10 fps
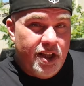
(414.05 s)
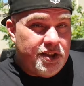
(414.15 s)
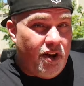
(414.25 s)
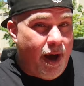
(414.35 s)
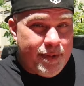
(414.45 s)

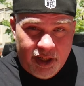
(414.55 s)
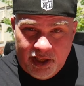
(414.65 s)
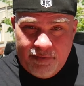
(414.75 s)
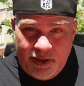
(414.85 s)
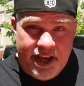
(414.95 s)
So I'm going to
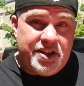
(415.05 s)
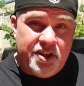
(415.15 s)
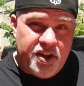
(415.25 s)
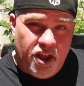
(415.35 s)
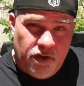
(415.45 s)
leave links
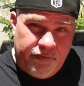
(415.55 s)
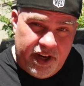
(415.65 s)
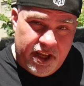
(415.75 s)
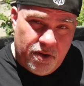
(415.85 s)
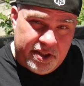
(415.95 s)
to the other
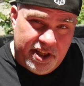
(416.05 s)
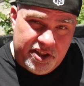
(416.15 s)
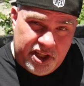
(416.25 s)
videos in the